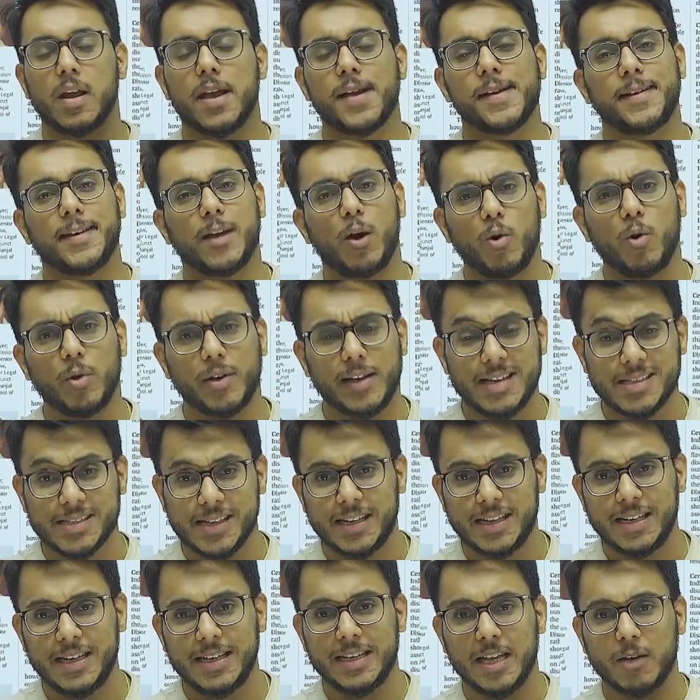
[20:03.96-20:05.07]
recently
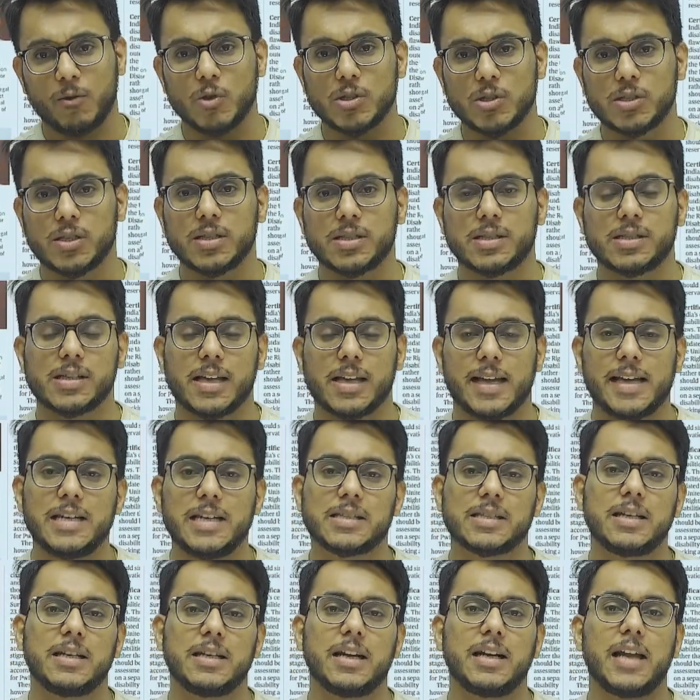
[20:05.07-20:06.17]
there was this
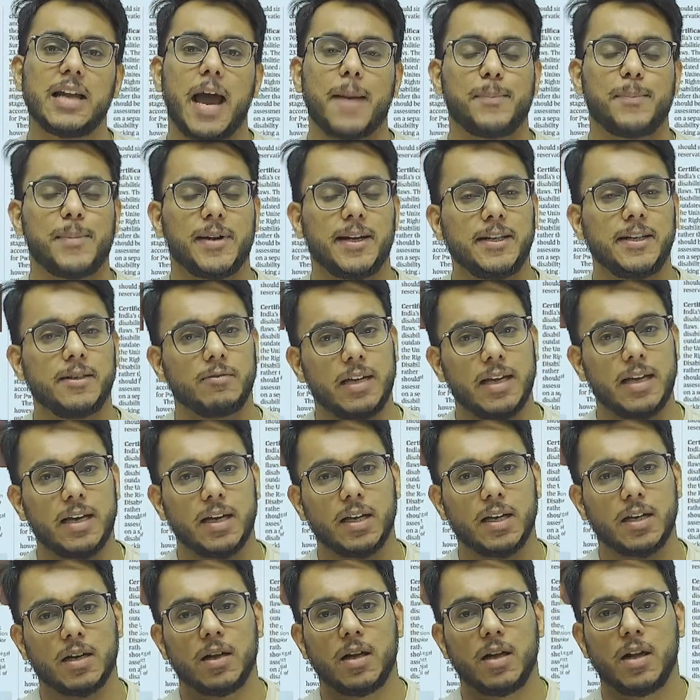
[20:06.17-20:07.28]
incident happened where
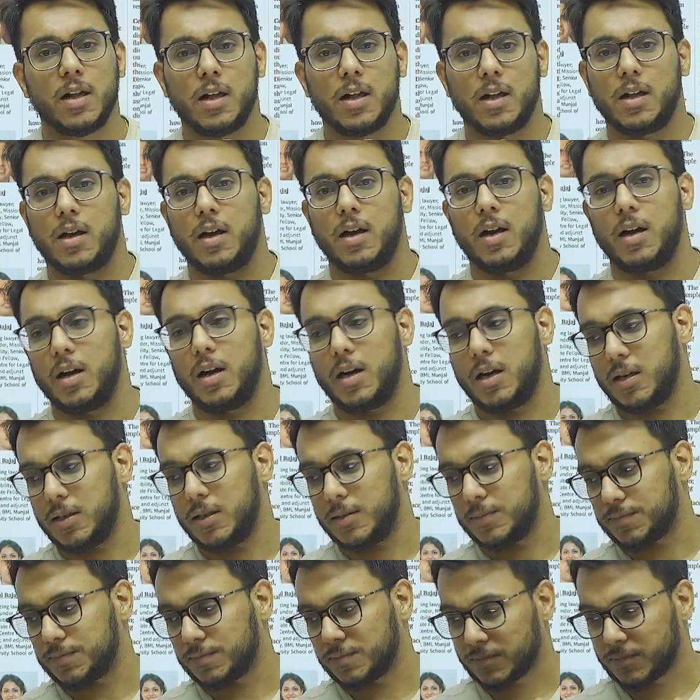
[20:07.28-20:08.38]
um,
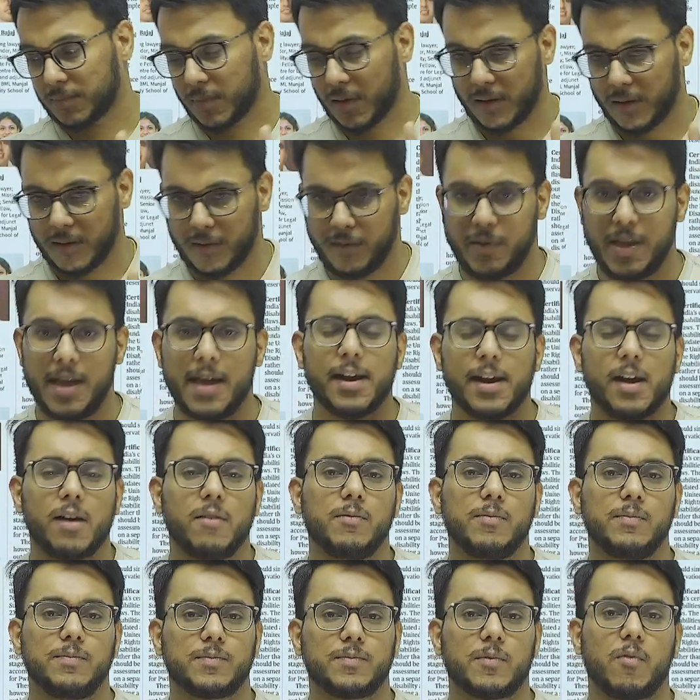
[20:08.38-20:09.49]
where a
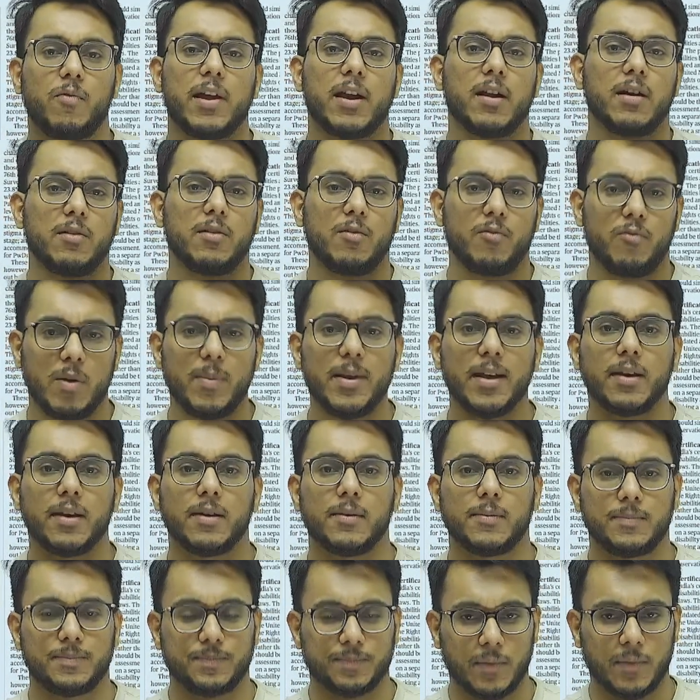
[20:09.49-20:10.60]
woman,
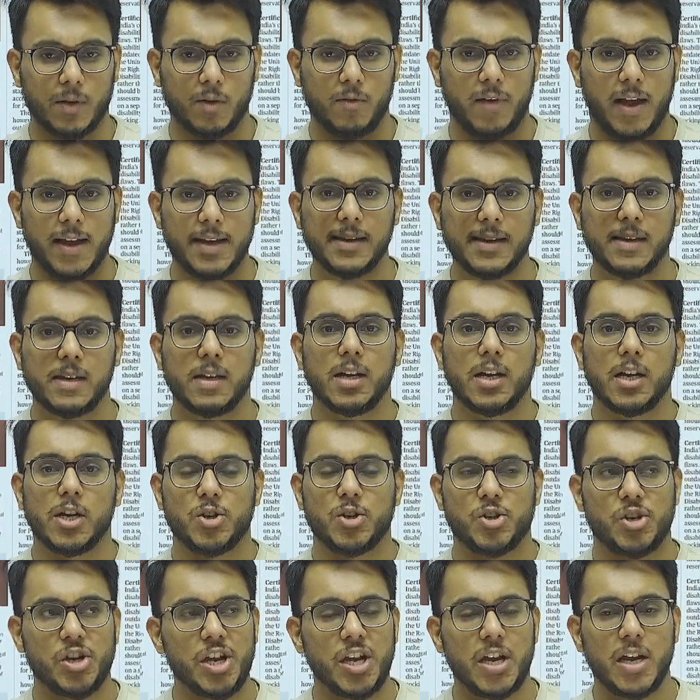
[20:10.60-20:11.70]
fine,
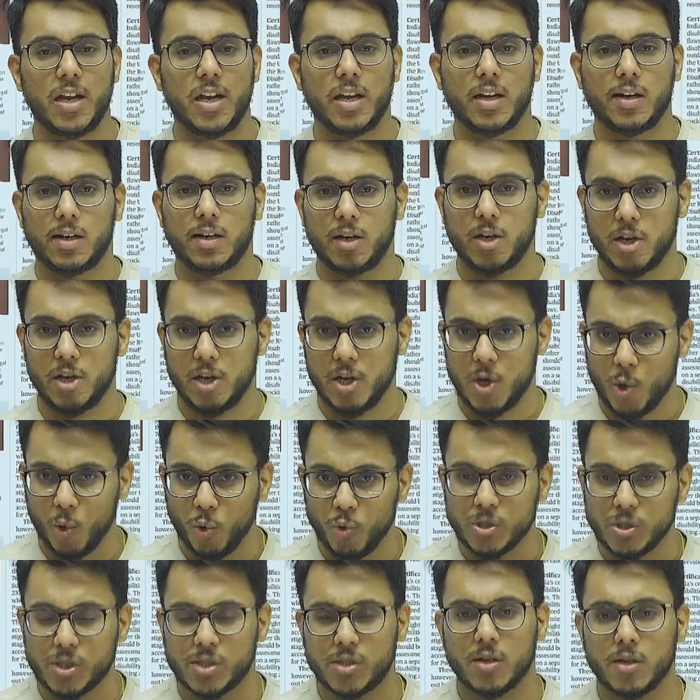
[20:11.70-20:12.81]
she used
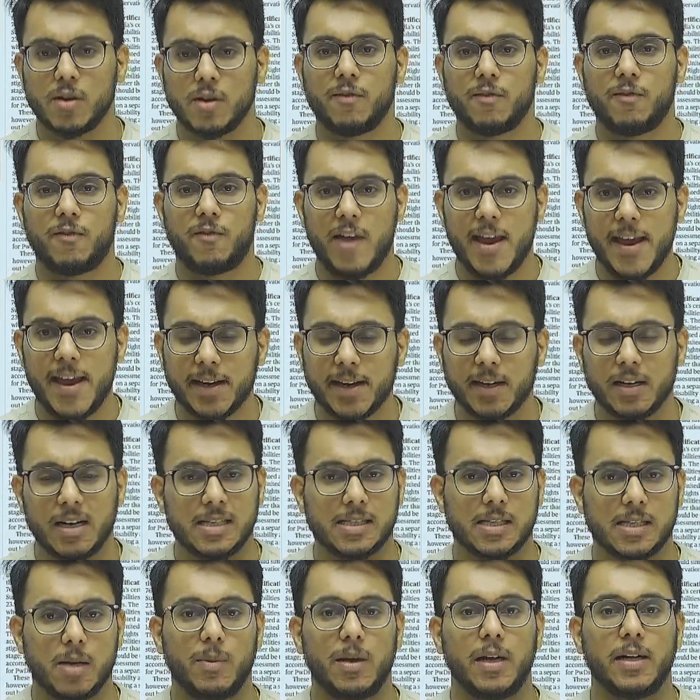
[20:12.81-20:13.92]
fake
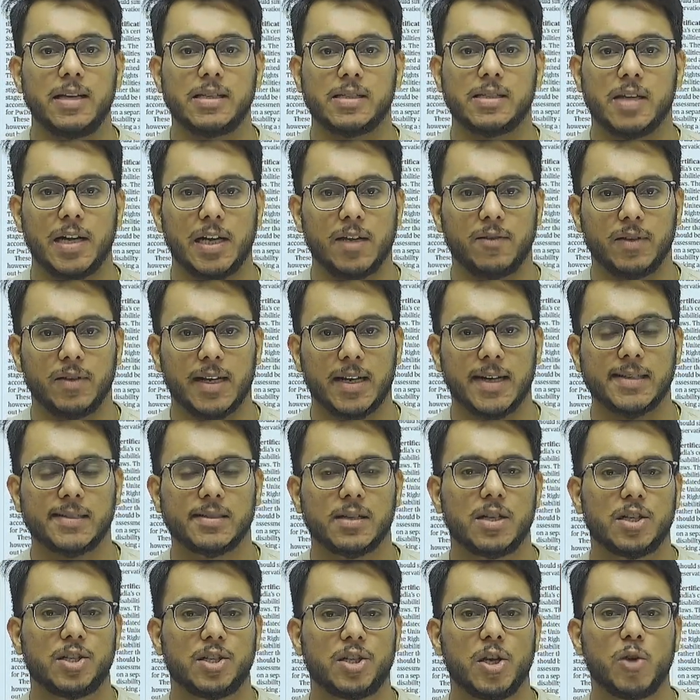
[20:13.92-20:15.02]
disability certificates.
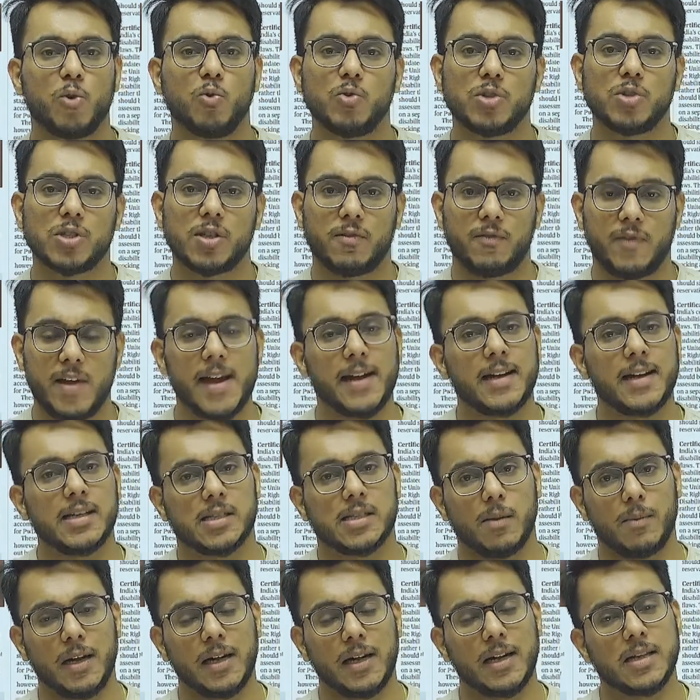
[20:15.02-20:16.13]
She used fake
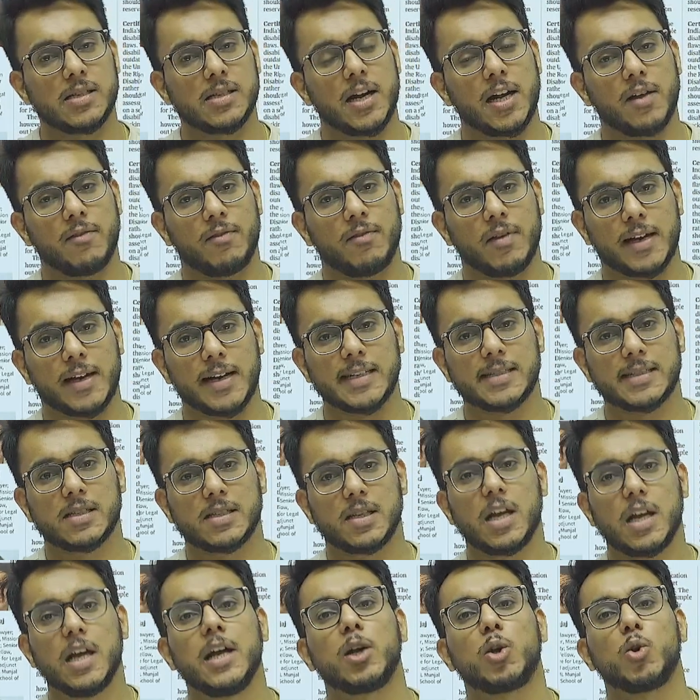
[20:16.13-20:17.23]
disability certificates
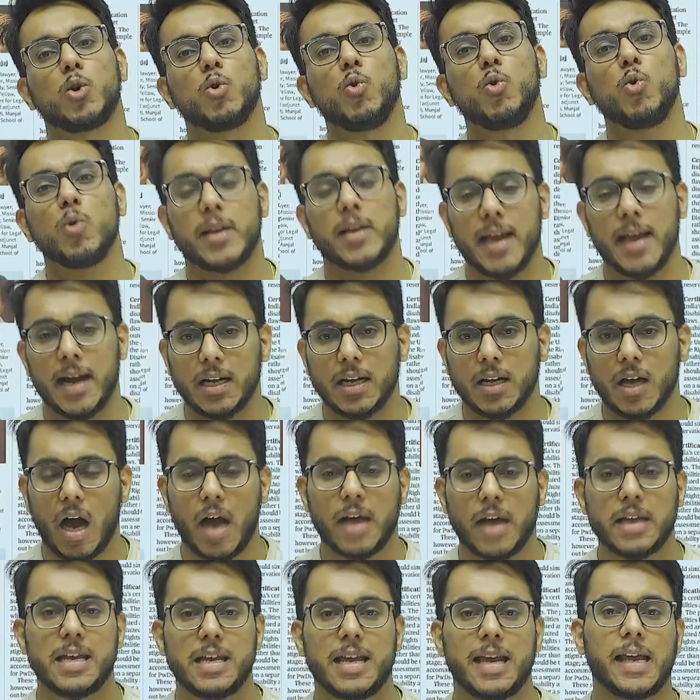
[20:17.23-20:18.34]
to get
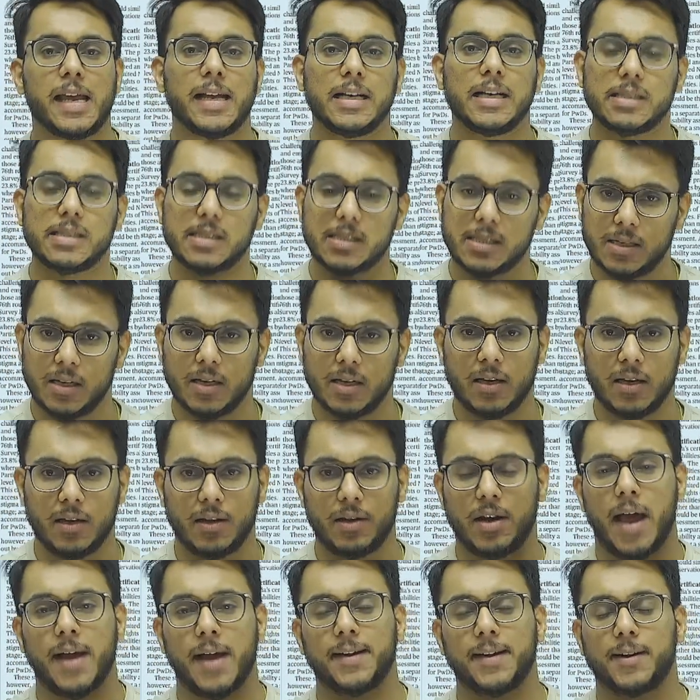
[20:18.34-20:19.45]
IAS rank,
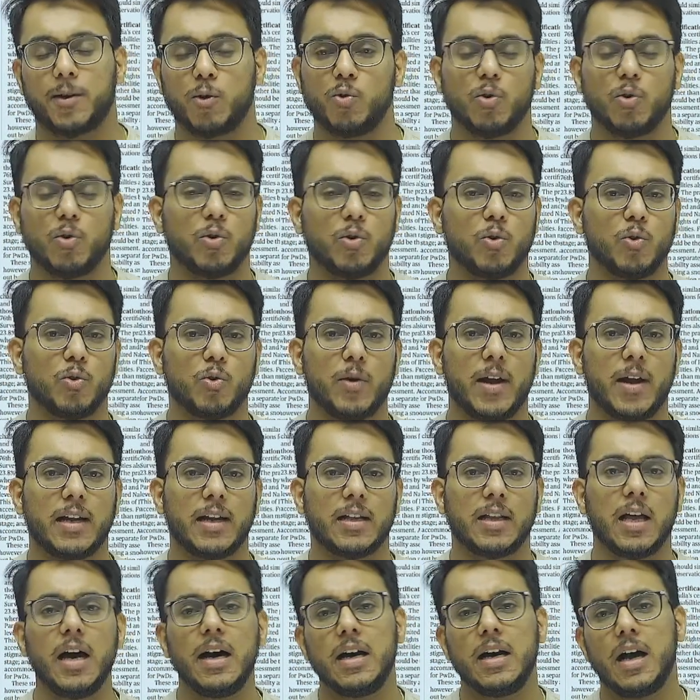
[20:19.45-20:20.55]
to get the
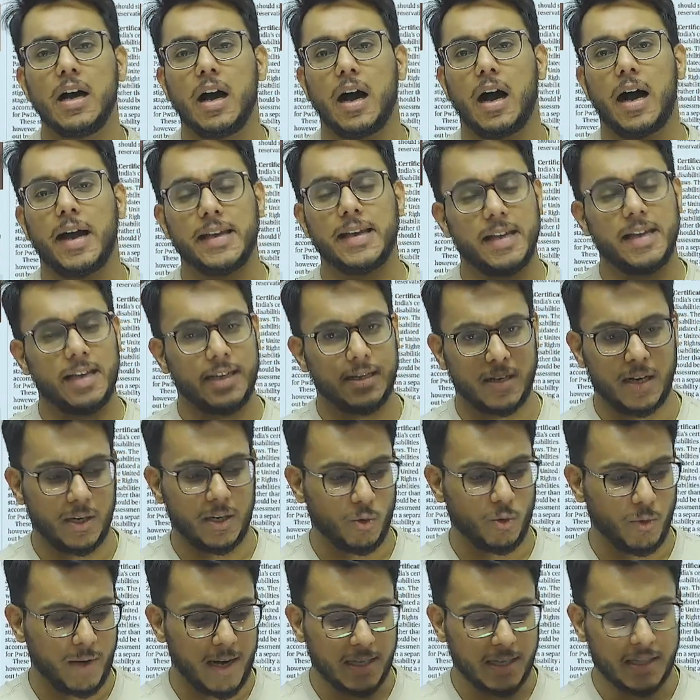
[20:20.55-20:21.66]
IA, to
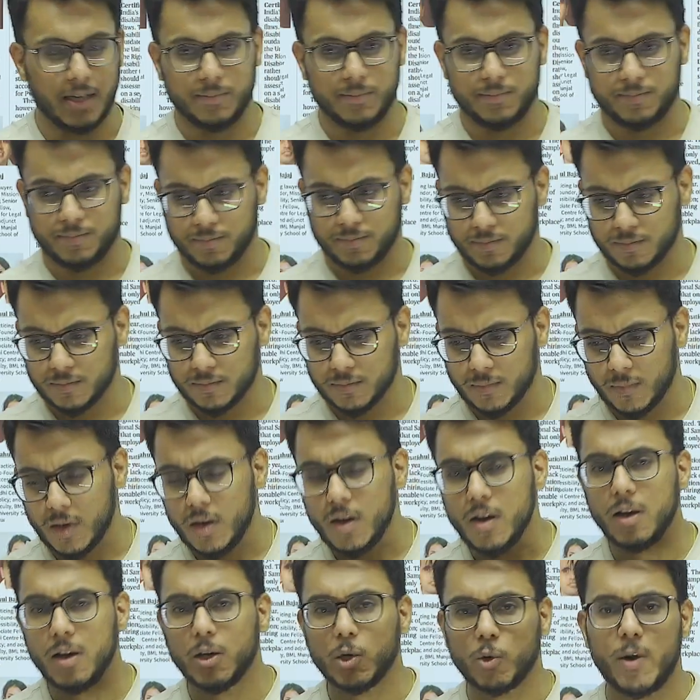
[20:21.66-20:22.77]

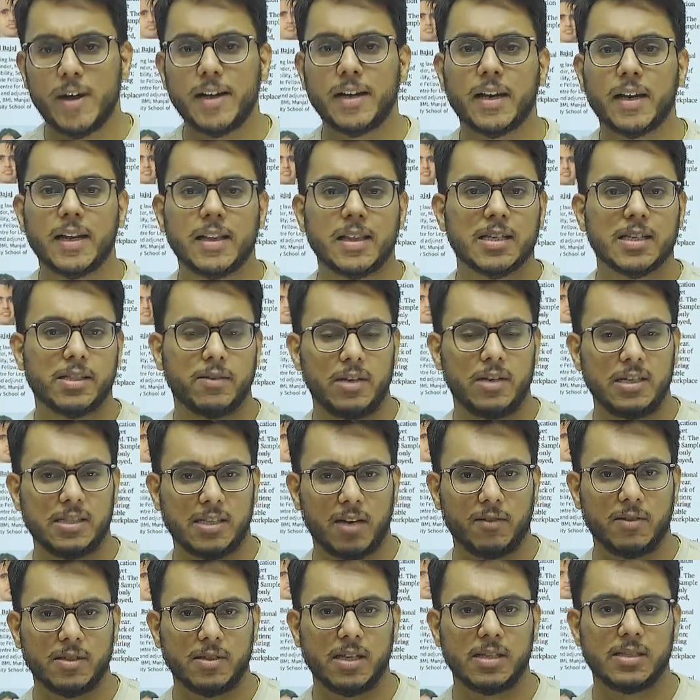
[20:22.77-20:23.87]
enter in the civil
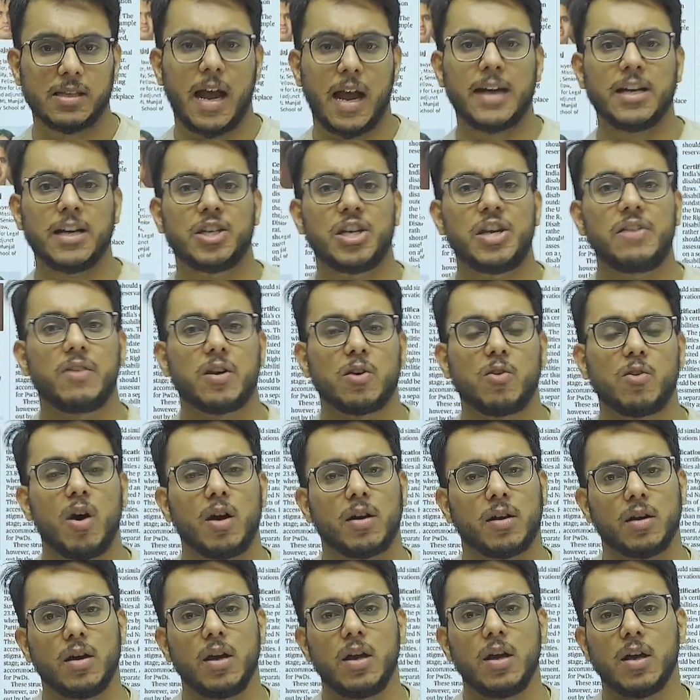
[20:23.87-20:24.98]
services, and she even got
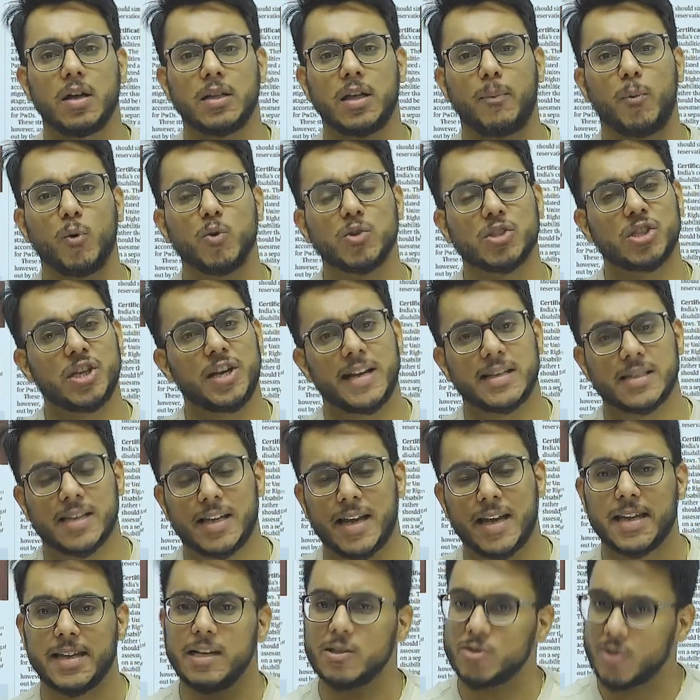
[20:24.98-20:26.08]
the posting as an
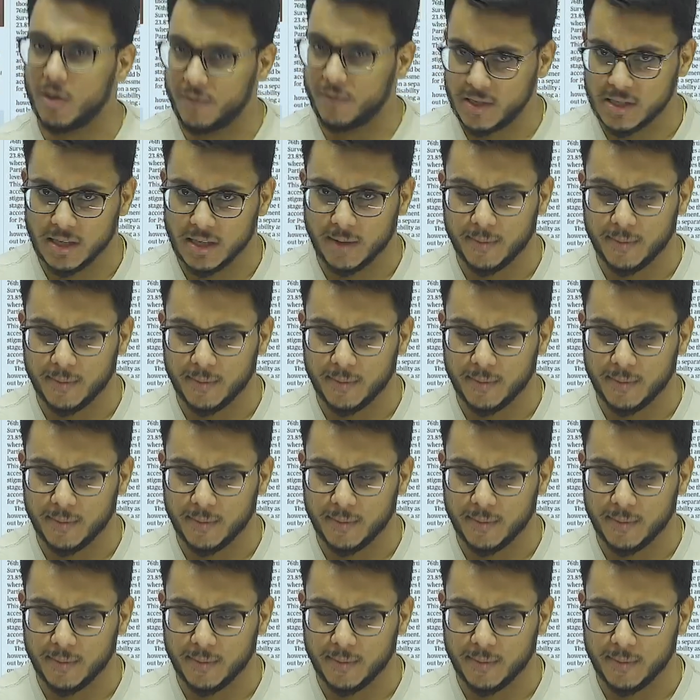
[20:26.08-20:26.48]
IAS officer.